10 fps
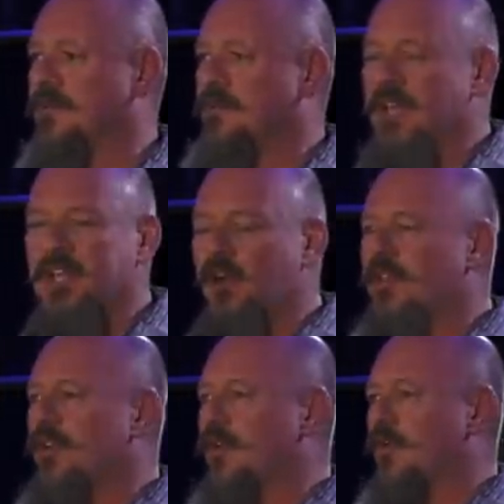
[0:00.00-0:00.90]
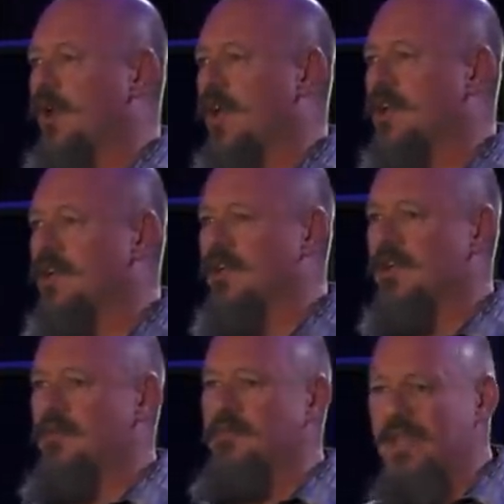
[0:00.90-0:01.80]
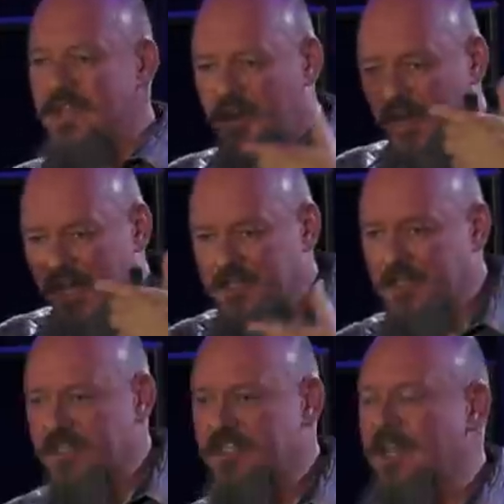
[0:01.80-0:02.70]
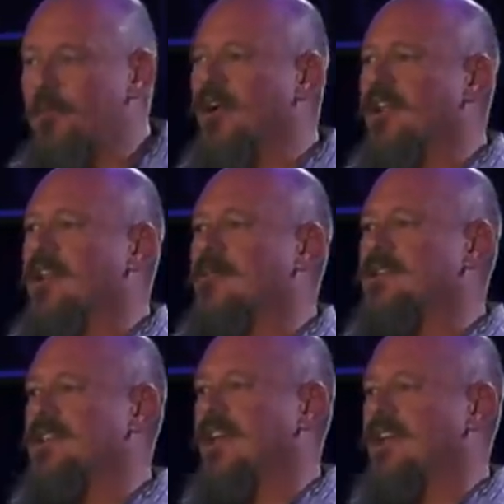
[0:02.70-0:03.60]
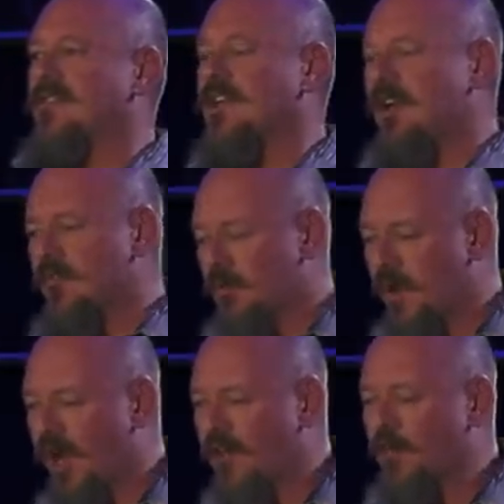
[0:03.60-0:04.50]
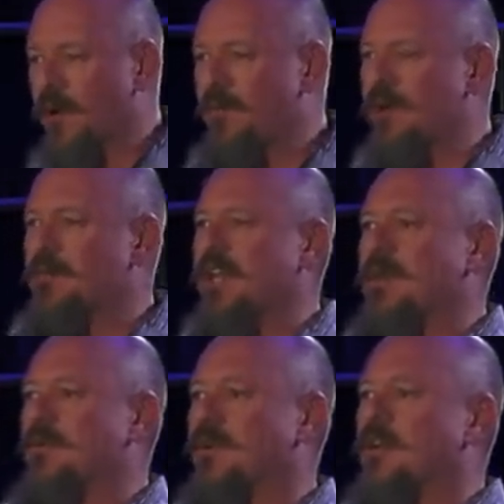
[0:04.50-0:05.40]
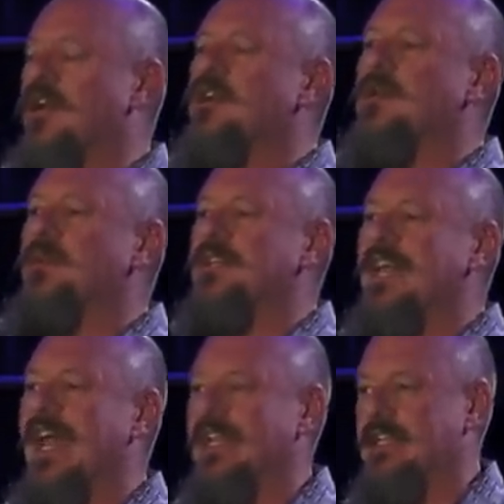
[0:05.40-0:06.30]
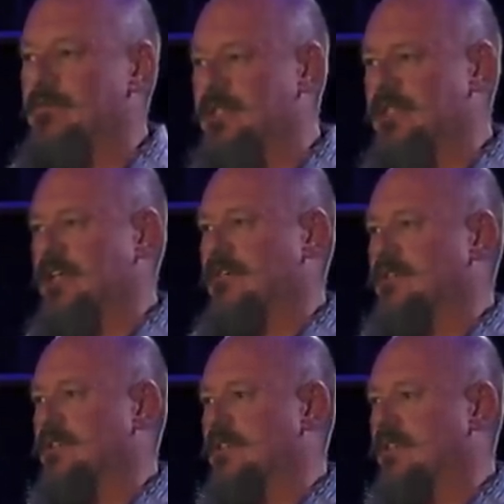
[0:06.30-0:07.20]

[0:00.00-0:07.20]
men going their own way, men that are actually separating themselves from other women and people to protect themselves.